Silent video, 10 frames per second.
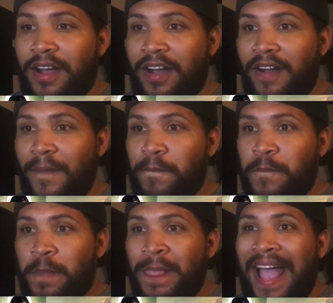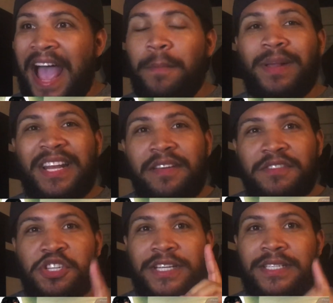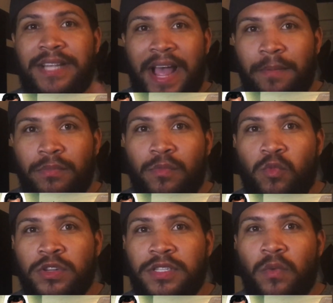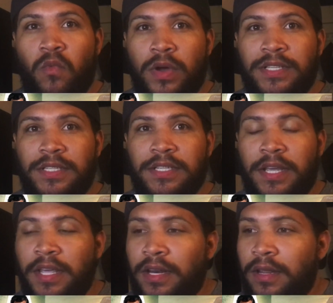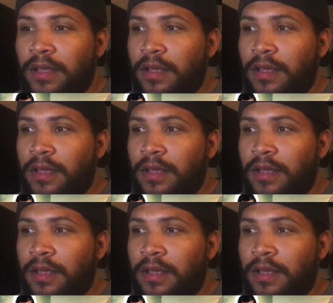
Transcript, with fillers: Um, I believe Shazam was in one scene.